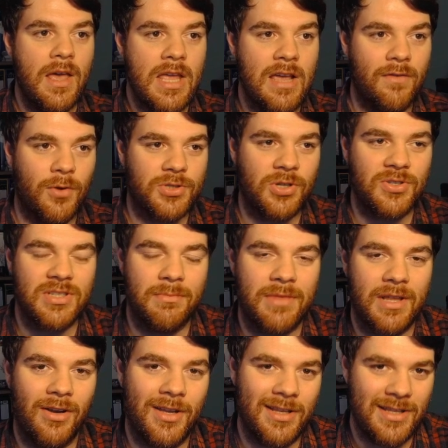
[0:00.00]
You've also got
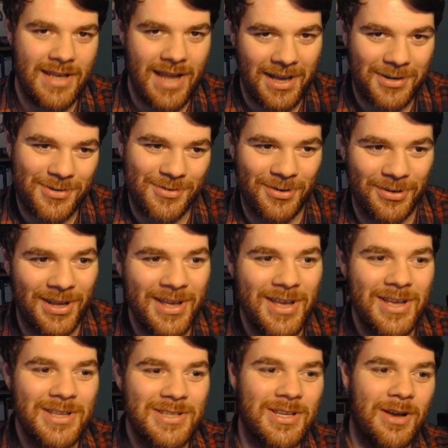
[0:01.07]
something like Necron.
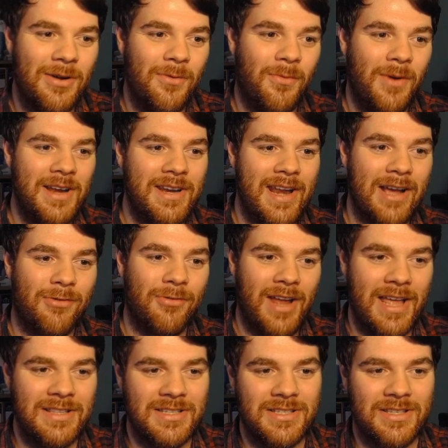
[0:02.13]
So when Necron
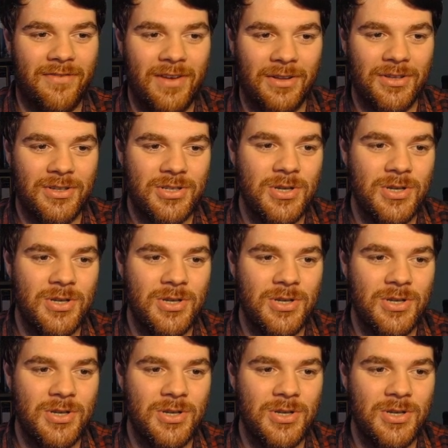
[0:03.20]
enters the field,